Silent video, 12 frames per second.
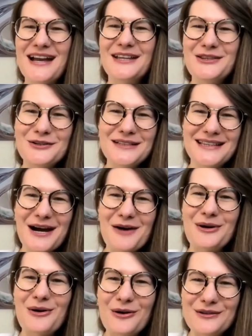I know that
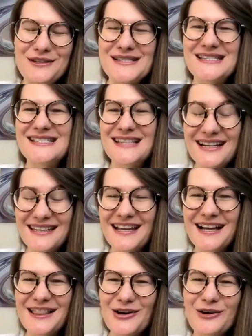our audience is
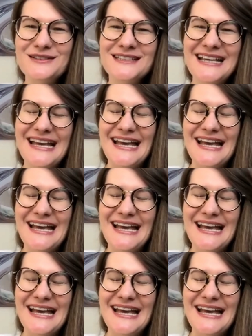learning a lot,